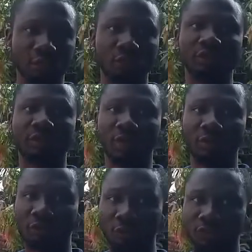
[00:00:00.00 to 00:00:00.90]
Oh, that's you know, true.
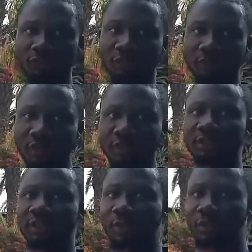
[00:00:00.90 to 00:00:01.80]
about 45
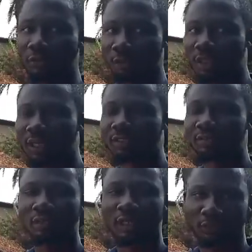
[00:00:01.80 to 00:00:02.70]
minutes. Exactly,
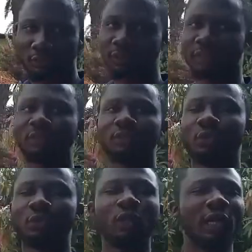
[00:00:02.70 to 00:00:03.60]
away exactly. City,
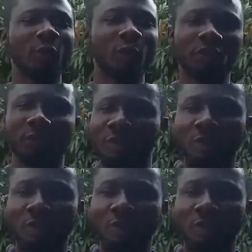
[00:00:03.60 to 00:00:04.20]
you know, away